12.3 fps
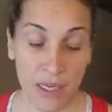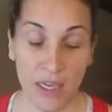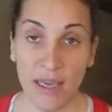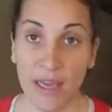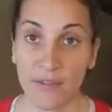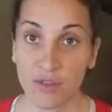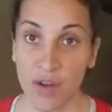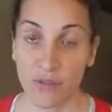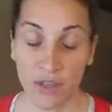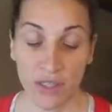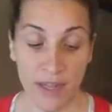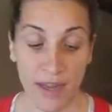peeing after
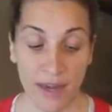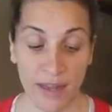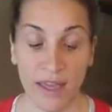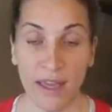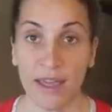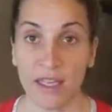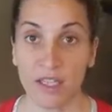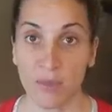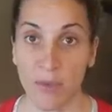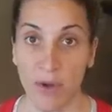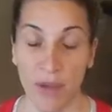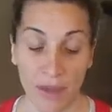every set. I can't catch
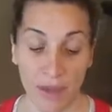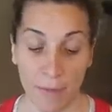my breath.